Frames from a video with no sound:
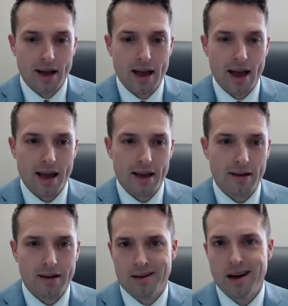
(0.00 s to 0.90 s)

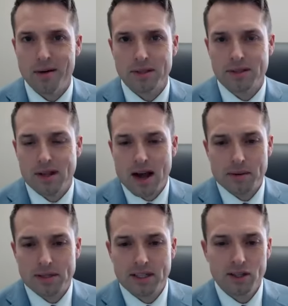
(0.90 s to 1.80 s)
And I would
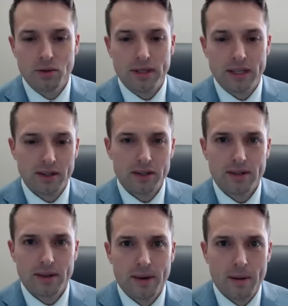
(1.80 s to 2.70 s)
still do
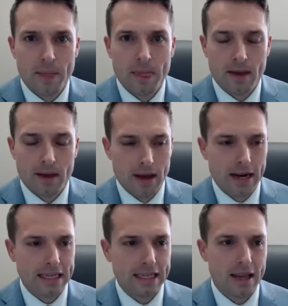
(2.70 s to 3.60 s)
deals. And I
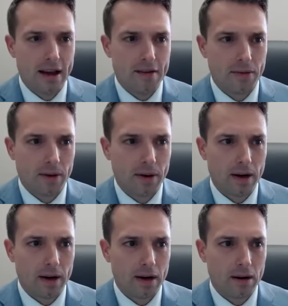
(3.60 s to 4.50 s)
did that for
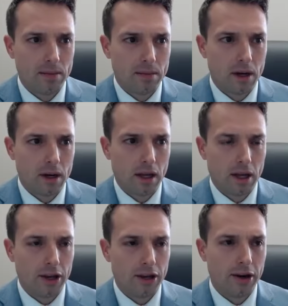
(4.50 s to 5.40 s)
like a
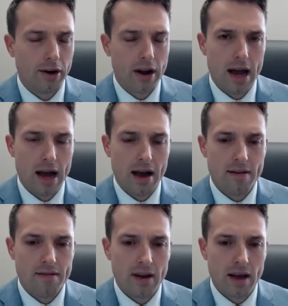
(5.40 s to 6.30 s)
year and a
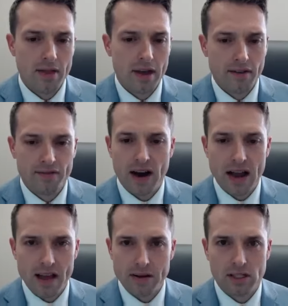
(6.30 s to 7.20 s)
half. And then
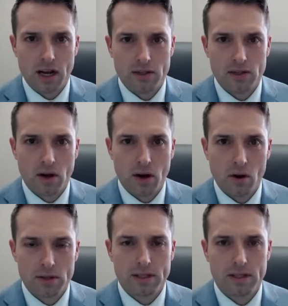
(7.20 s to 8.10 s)
finally I just got so
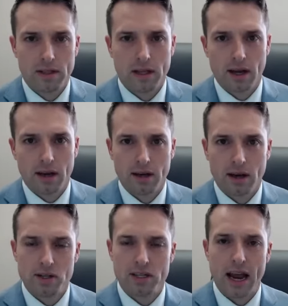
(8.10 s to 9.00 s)
like, I
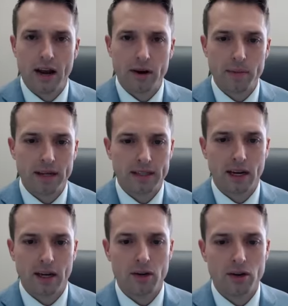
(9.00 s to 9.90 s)
was just angry because I
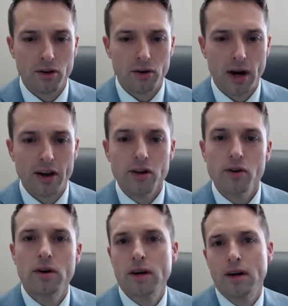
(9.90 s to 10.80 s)

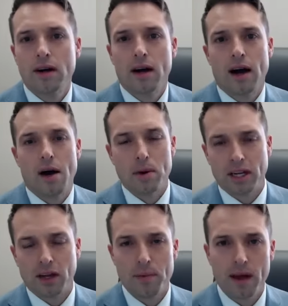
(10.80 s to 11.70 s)
knew how much I
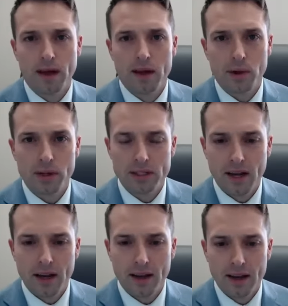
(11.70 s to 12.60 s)
could make in real
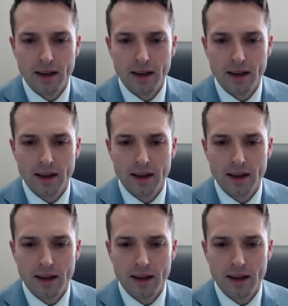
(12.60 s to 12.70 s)
estate.